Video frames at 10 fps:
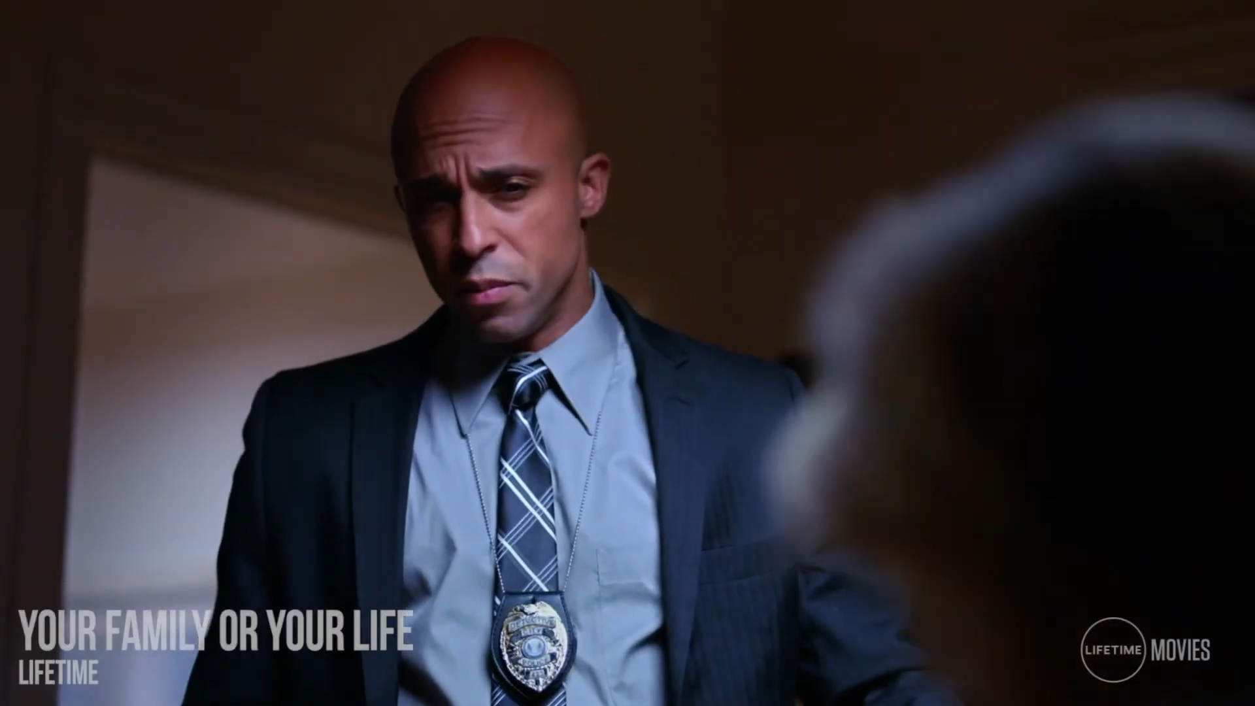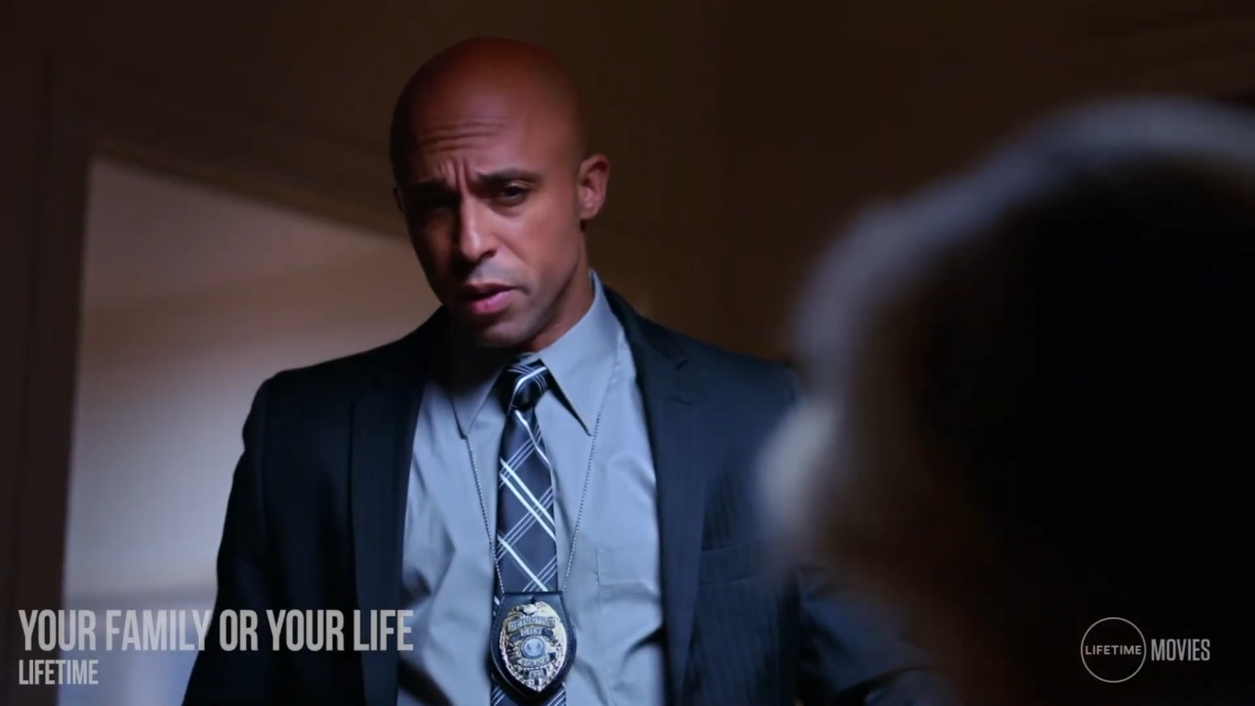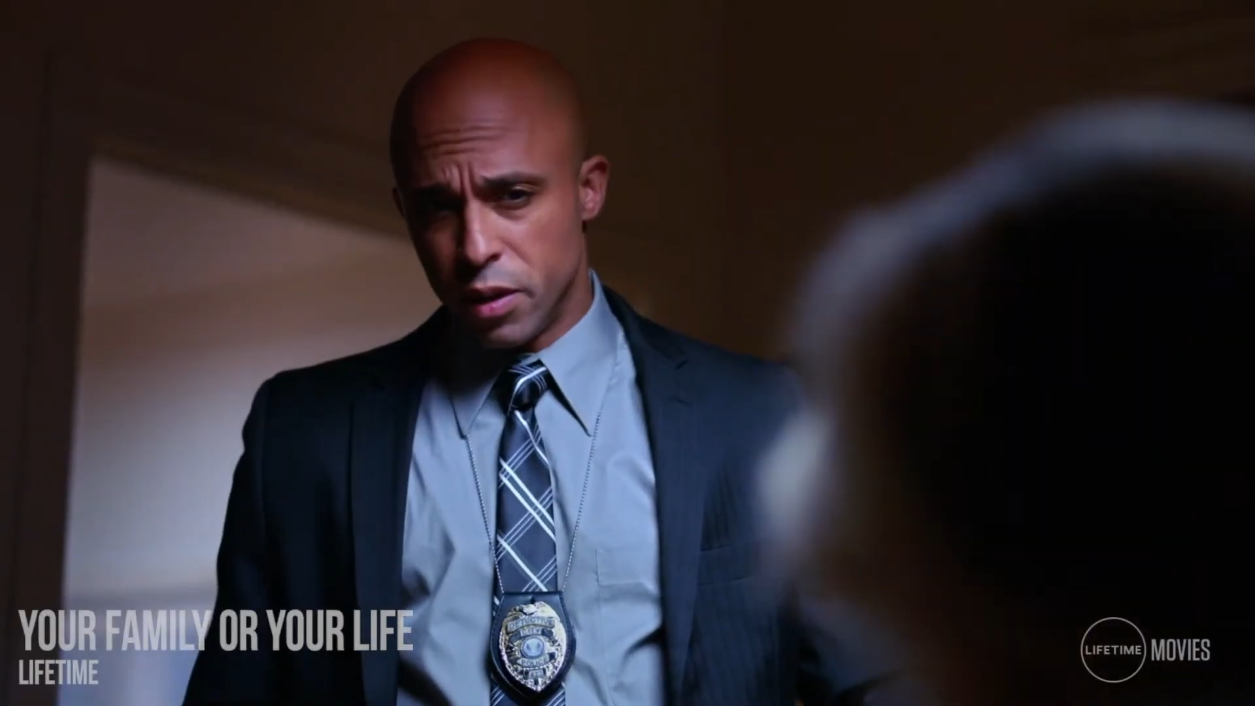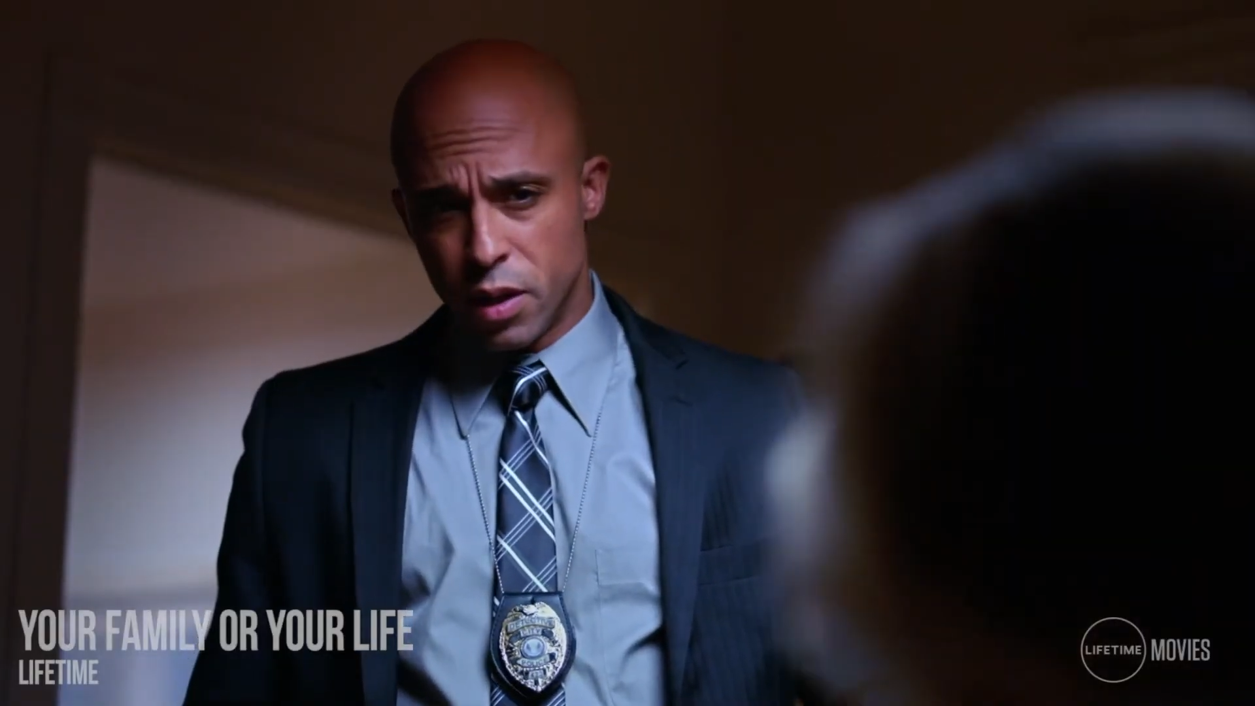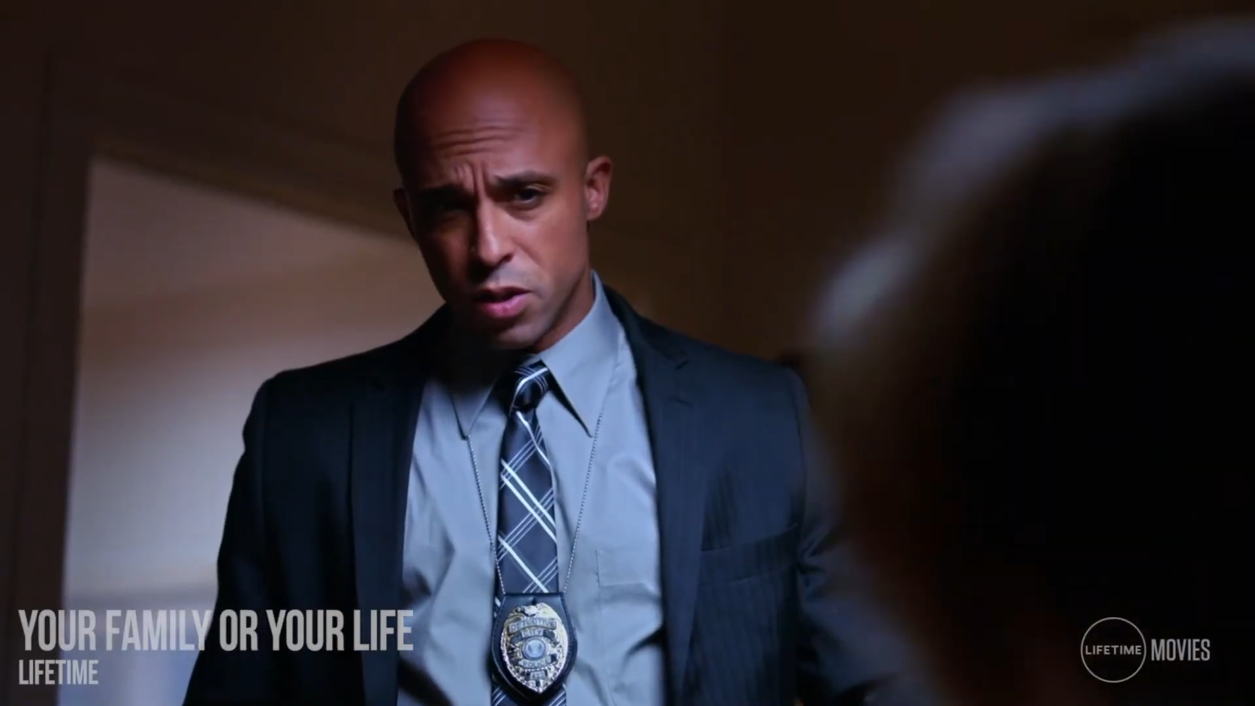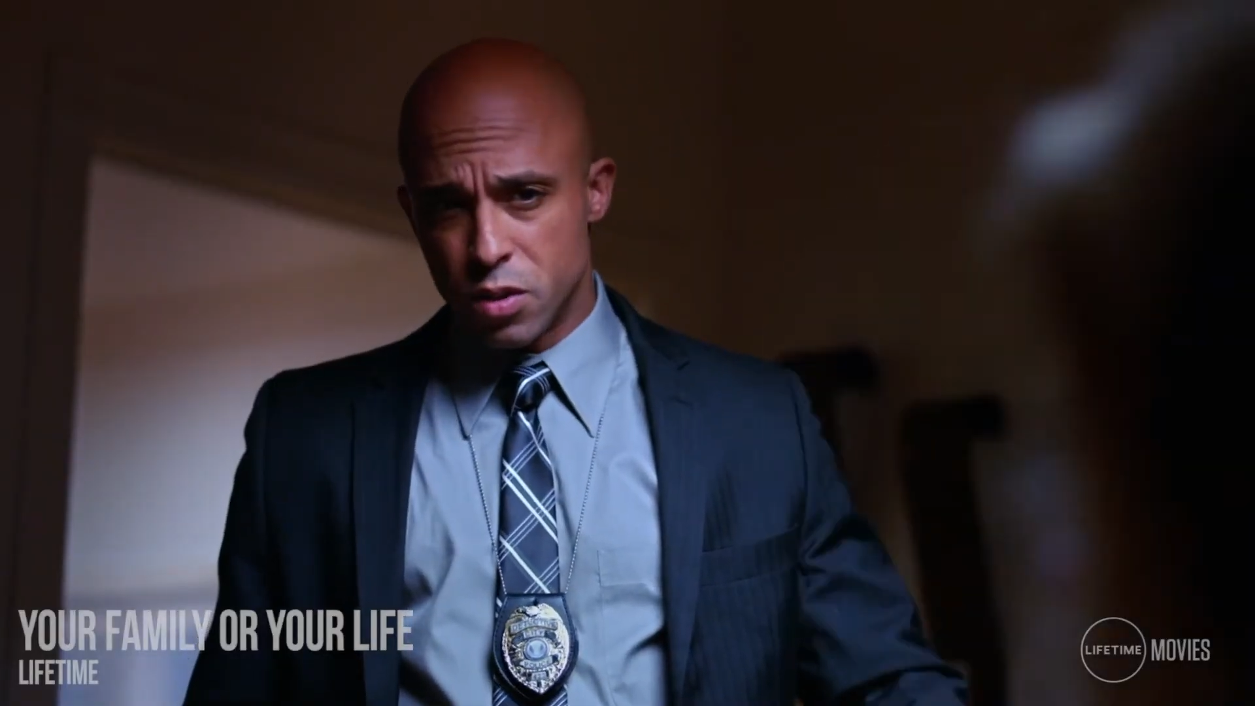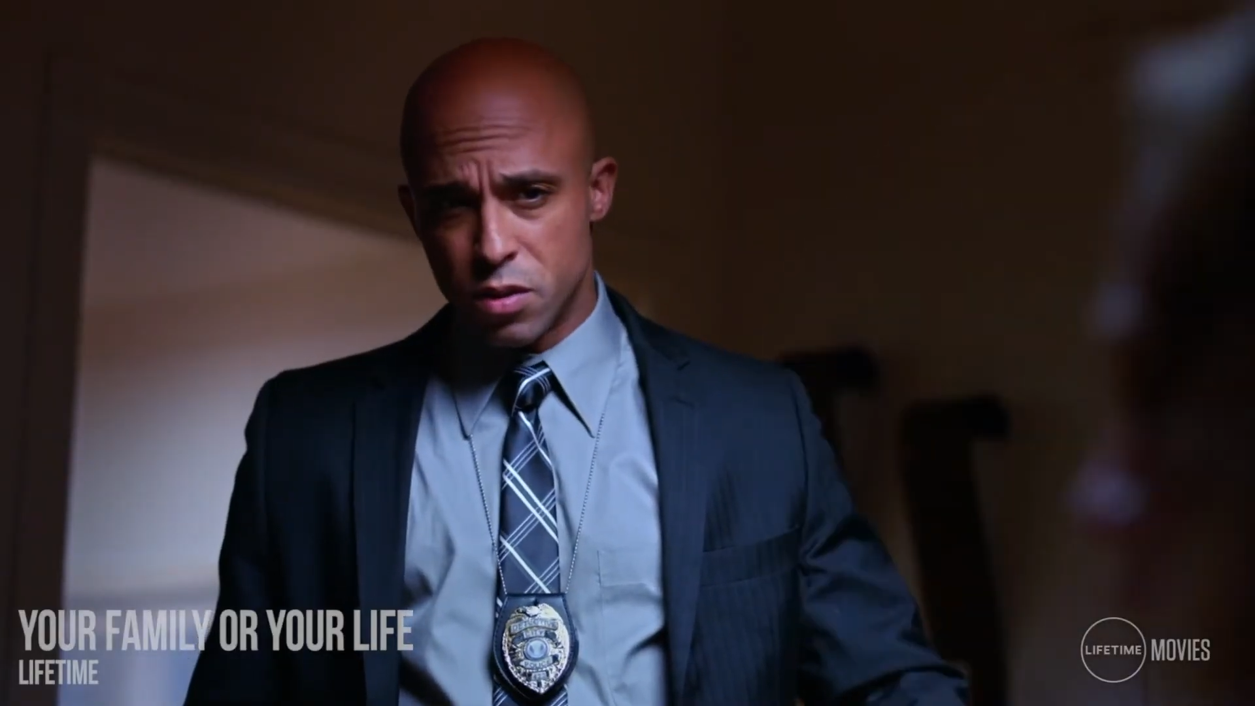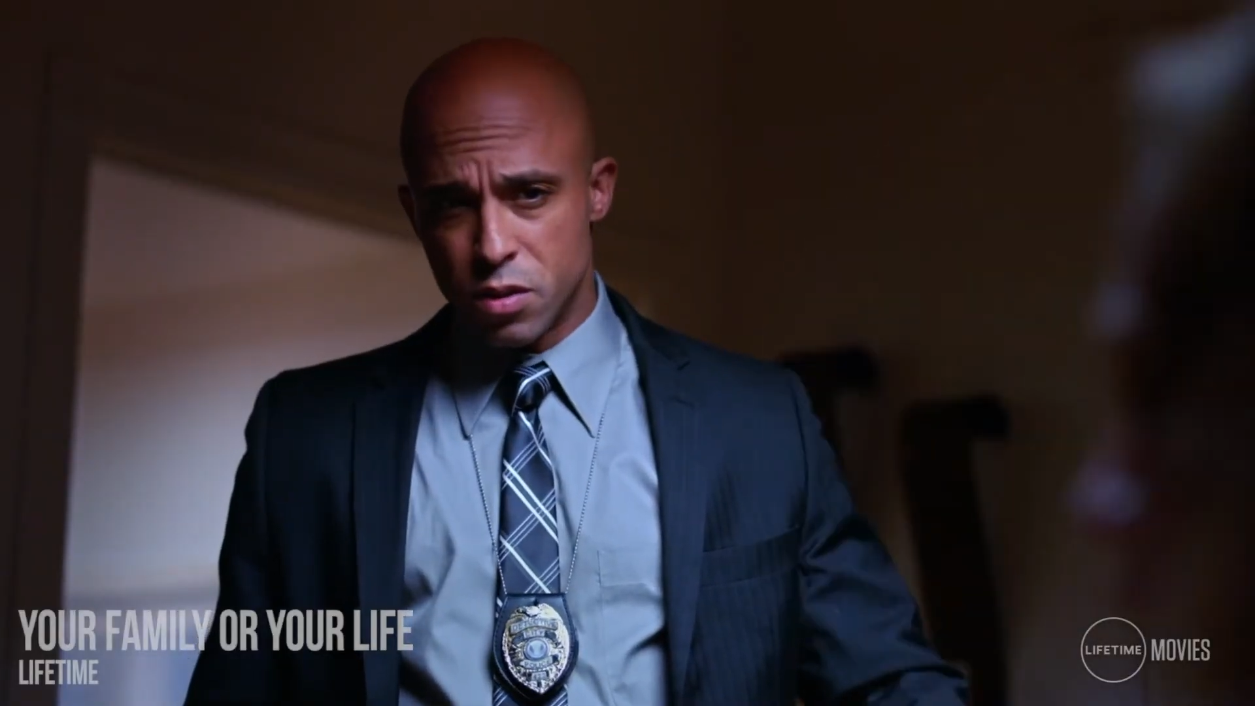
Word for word: medications,